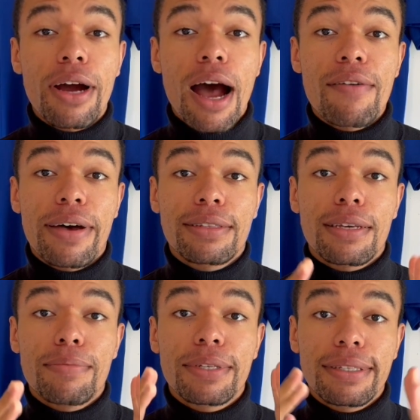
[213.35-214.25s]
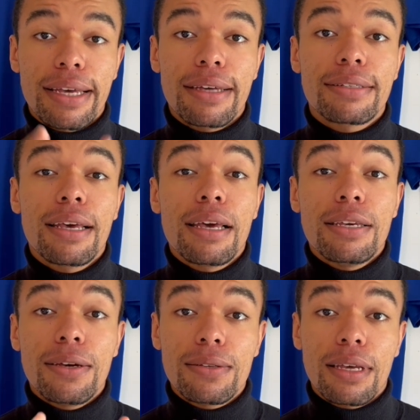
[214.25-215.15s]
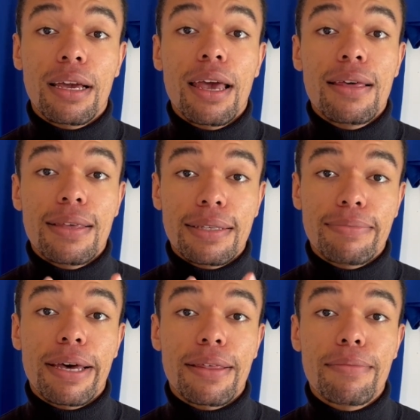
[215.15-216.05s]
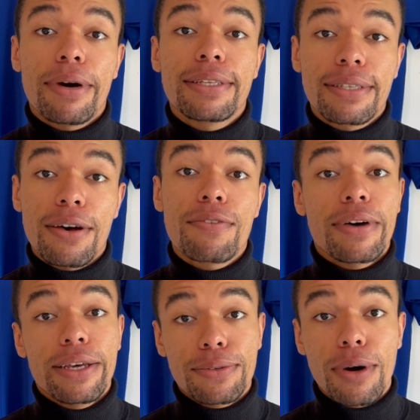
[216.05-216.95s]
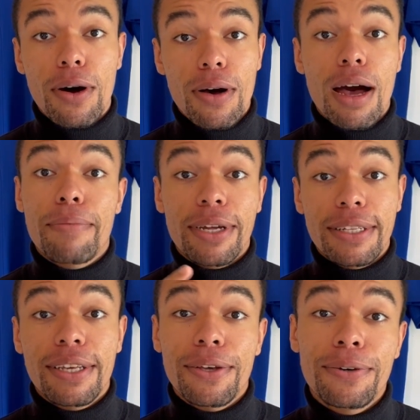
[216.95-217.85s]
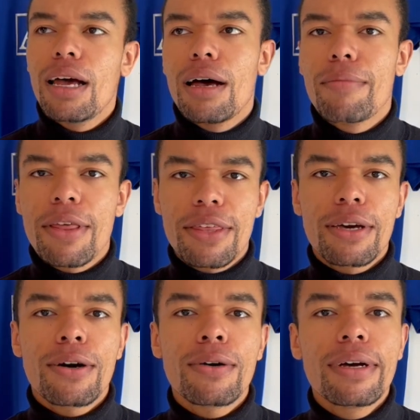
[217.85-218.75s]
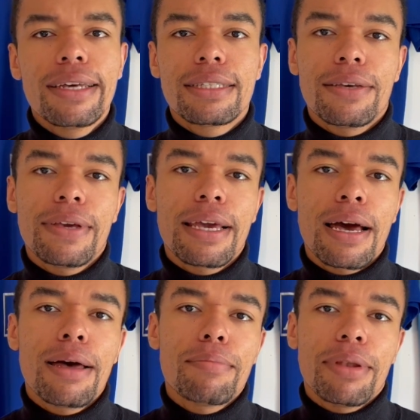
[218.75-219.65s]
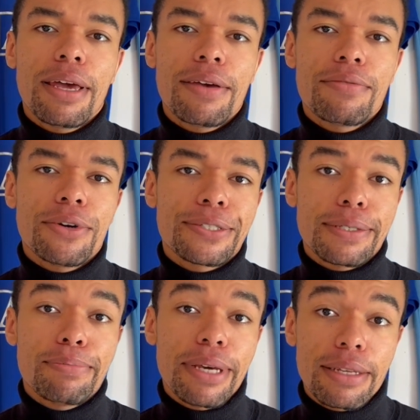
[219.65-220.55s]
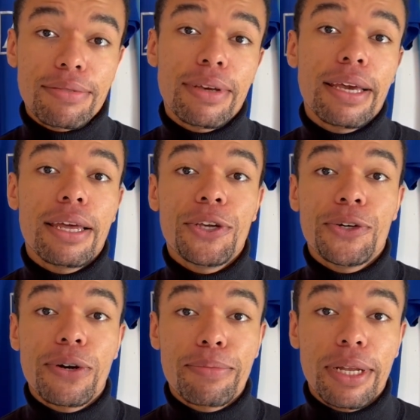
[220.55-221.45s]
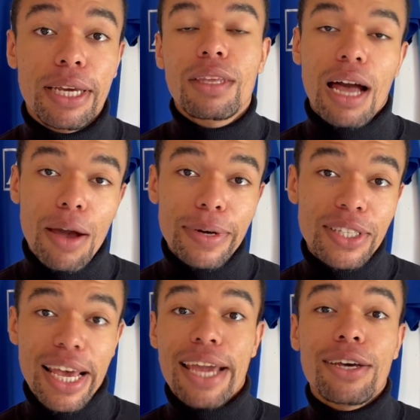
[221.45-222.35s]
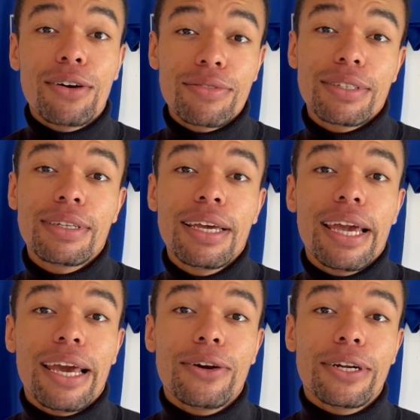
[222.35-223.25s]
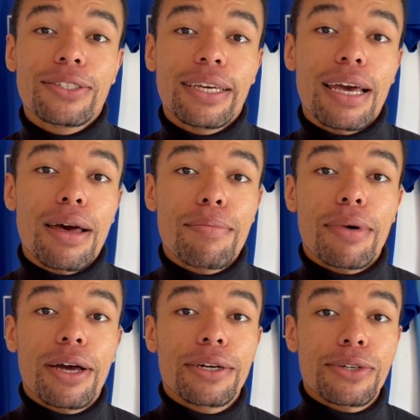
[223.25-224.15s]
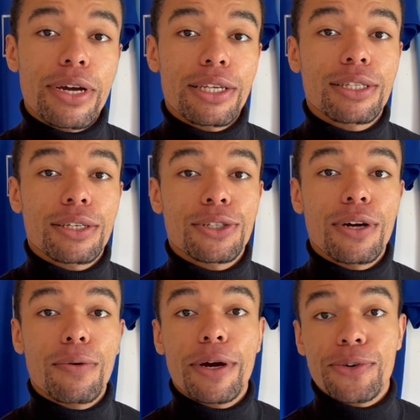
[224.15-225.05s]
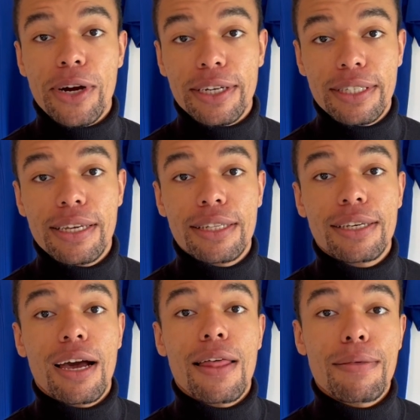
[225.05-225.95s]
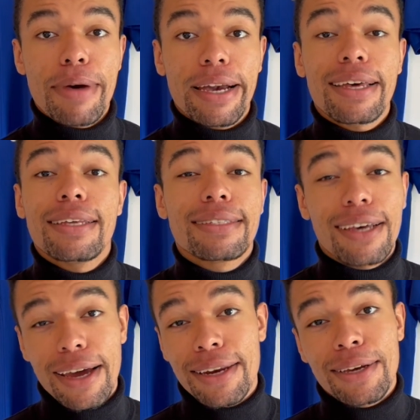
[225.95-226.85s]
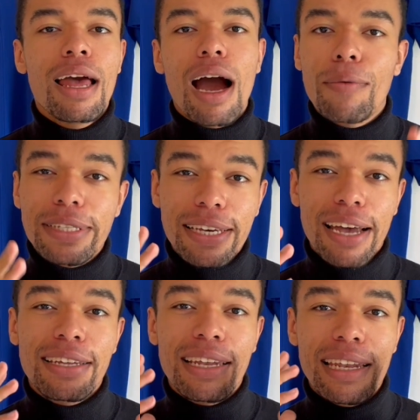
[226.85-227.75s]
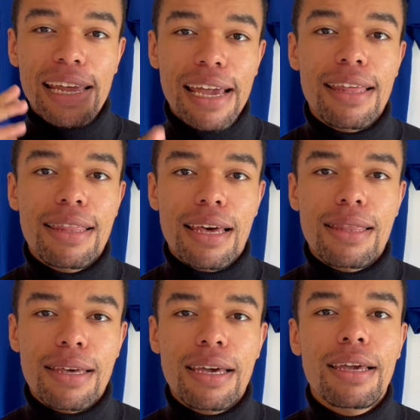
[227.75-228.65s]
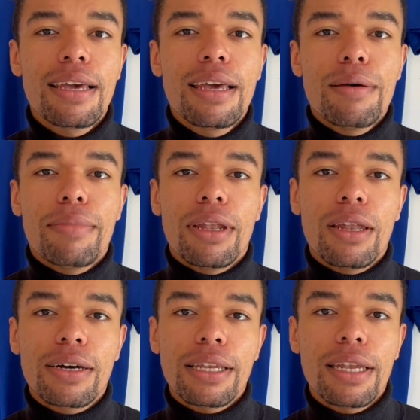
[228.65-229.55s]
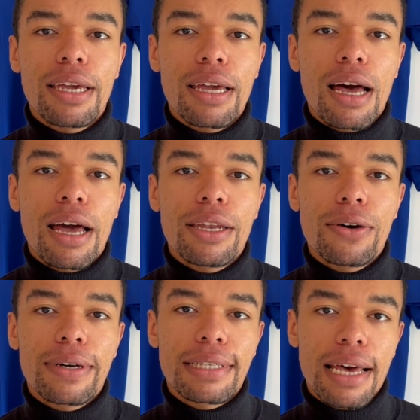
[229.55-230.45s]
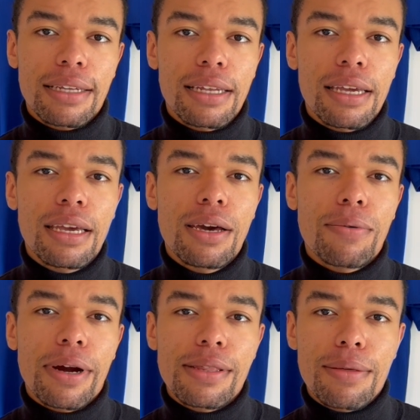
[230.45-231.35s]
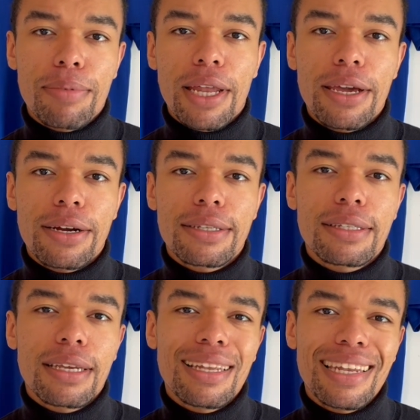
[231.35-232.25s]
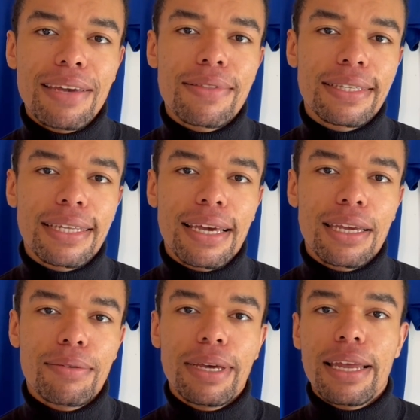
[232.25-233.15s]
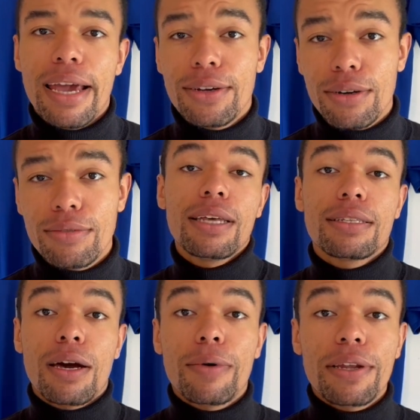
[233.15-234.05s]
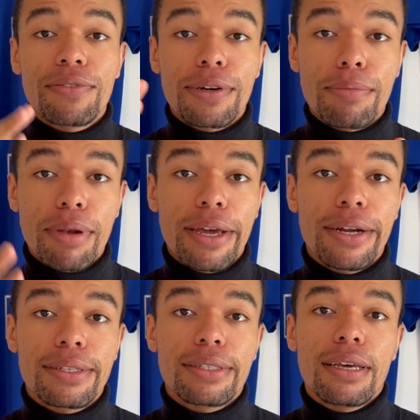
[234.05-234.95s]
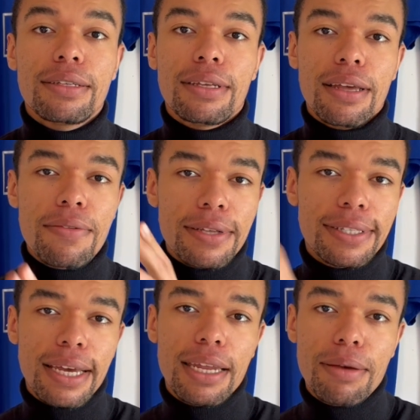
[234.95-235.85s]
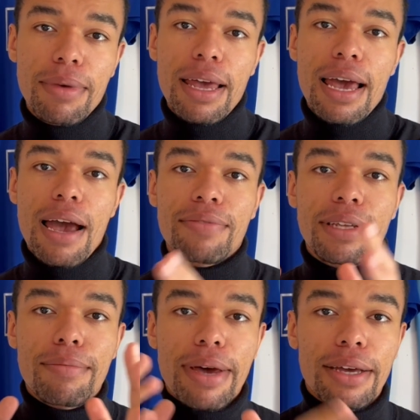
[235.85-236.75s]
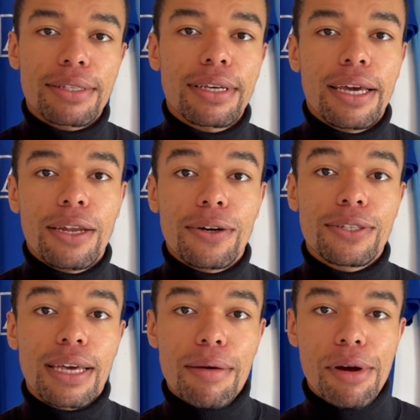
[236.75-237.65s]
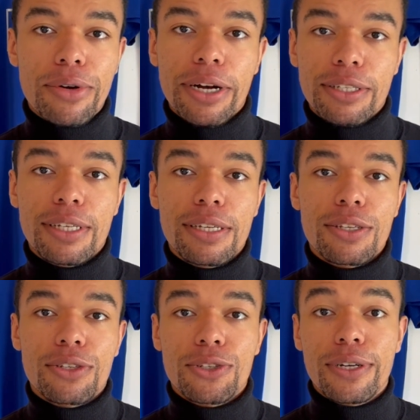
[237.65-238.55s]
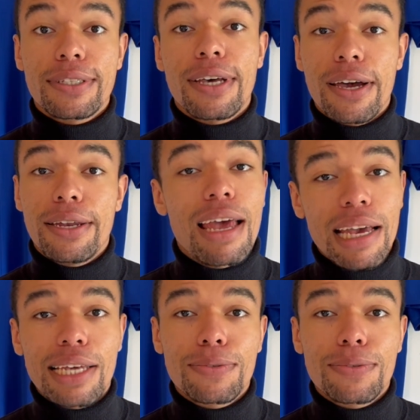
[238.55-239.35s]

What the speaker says: I've had some success using this method myself as well. I'm gonna tell you. A month ago, Sevilla played versus PSV in the Europa League. I went to Eindhoven in order to get my Croatia shirt with Rakitic on the back signed. I was kind of late that day, but luckily I know exactly where the players leave the stadium in Eindhoven. So I waited for the players to leave the stadium after the match in order to get my Rakitic shirt signed. And guess